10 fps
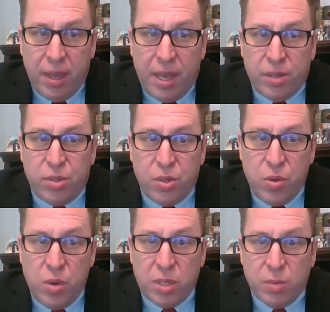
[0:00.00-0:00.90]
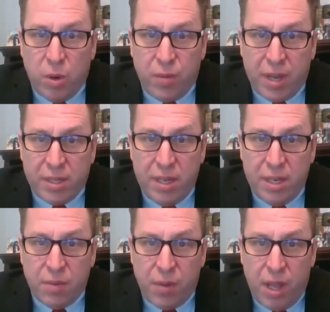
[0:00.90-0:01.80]
As soon as more vaccine
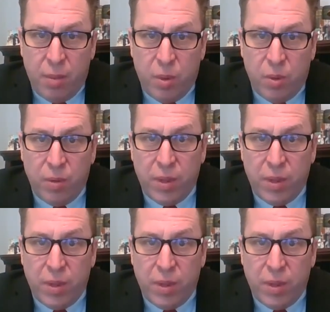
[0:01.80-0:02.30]
is available,